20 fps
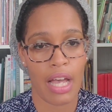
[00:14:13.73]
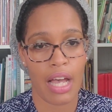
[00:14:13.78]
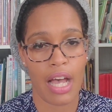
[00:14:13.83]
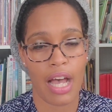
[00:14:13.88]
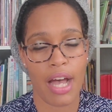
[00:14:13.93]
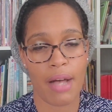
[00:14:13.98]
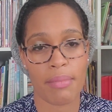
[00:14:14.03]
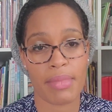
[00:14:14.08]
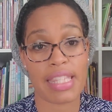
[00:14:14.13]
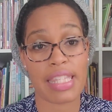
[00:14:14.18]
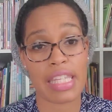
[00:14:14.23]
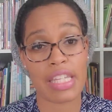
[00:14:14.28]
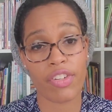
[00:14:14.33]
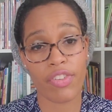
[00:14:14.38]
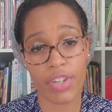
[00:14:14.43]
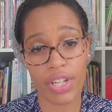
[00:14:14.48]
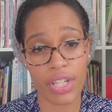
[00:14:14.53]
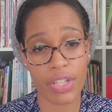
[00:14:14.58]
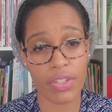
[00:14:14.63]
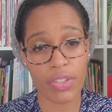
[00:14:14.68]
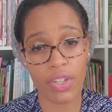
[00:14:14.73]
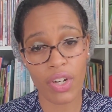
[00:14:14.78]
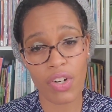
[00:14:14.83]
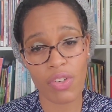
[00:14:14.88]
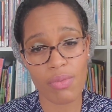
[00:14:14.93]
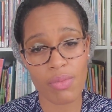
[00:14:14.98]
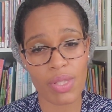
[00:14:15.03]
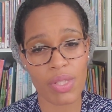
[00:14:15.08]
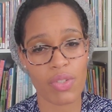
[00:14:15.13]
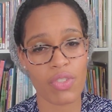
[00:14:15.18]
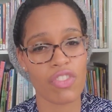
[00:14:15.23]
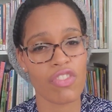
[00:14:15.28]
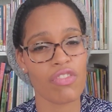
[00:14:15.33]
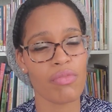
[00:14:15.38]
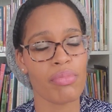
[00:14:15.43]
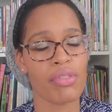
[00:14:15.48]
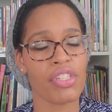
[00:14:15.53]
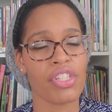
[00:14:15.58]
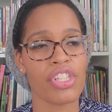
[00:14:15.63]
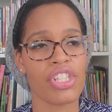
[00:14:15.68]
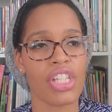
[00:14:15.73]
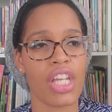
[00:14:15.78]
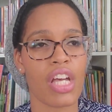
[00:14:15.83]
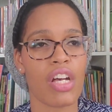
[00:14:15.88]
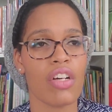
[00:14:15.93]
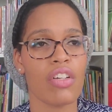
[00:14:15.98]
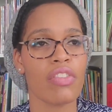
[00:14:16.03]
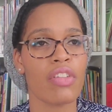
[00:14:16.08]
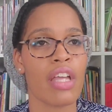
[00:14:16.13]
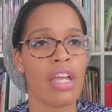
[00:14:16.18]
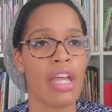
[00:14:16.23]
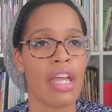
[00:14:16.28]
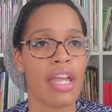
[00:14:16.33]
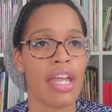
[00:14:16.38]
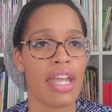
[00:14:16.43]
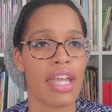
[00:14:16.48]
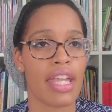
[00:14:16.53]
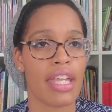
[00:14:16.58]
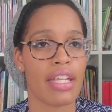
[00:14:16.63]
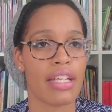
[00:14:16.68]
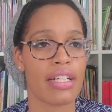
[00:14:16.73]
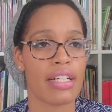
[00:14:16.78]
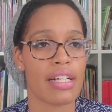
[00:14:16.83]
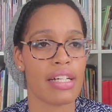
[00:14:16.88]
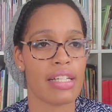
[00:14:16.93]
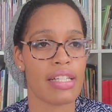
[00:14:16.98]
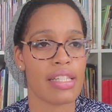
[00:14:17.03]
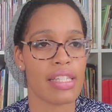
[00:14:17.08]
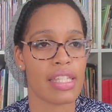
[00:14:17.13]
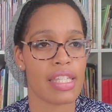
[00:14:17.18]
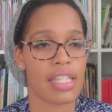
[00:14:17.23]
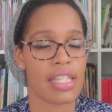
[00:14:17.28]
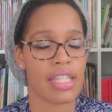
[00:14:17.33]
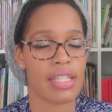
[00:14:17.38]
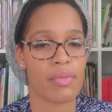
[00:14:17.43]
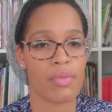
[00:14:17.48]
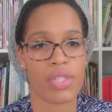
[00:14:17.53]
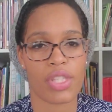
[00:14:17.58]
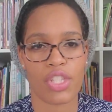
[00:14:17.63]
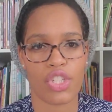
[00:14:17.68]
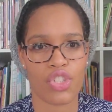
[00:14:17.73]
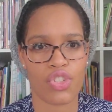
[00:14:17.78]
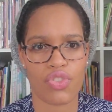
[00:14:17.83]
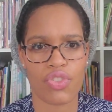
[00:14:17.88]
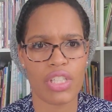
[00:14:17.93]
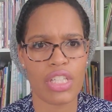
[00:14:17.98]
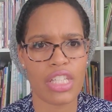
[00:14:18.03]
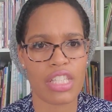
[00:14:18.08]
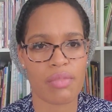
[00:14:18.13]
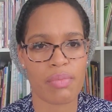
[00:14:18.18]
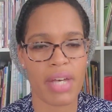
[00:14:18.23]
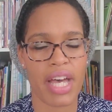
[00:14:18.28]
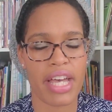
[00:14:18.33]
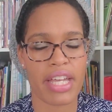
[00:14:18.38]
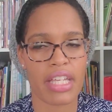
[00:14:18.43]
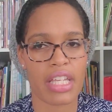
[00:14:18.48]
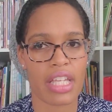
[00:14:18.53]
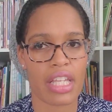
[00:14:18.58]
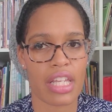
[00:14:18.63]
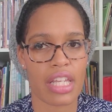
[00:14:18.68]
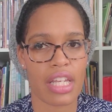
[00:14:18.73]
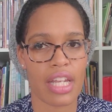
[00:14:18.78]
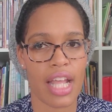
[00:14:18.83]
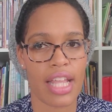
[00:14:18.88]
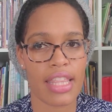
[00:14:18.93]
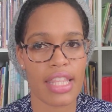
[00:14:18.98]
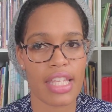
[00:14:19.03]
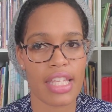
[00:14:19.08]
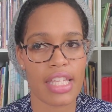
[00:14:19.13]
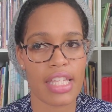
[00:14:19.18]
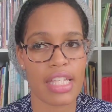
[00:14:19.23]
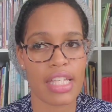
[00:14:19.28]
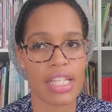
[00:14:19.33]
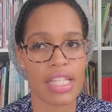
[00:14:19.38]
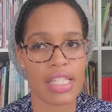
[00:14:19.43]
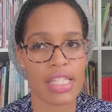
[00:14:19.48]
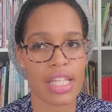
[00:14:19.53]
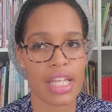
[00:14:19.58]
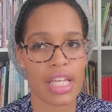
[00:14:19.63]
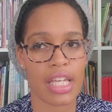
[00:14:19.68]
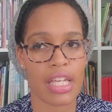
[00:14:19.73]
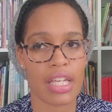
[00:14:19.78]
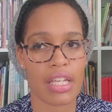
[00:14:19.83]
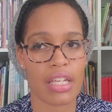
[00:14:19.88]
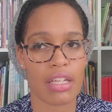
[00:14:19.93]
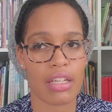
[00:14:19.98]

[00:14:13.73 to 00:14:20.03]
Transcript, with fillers: uh, material homeschool bookshelf, and he was intrigued by it. And I think he's like